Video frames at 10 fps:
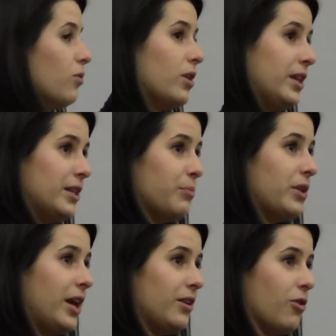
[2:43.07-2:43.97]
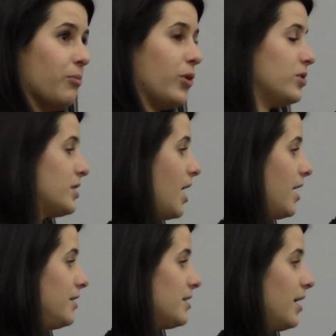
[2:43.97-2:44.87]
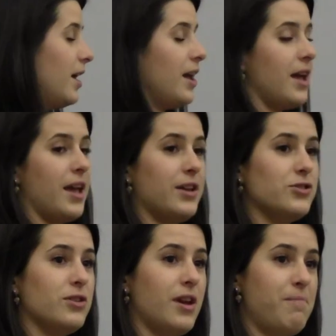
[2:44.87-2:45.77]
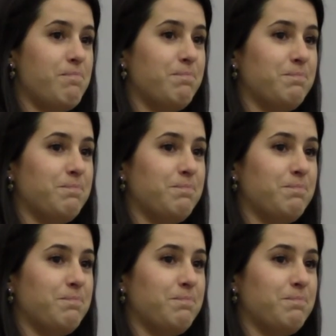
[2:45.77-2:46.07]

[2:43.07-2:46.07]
clean the plate on both sides, and you're done.